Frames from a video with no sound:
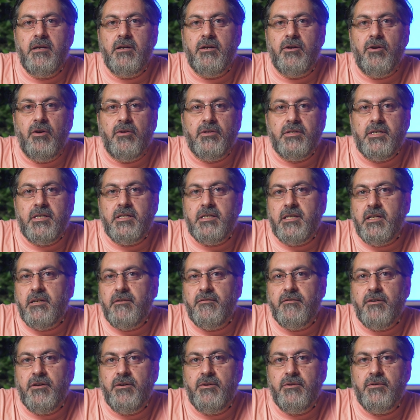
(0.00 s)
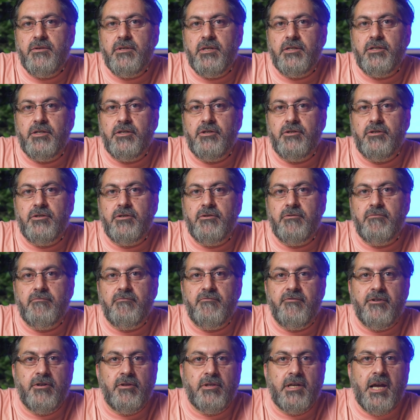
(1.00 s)
content info such as
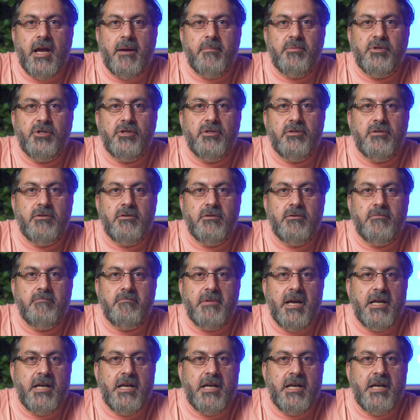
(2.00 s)
reel captions,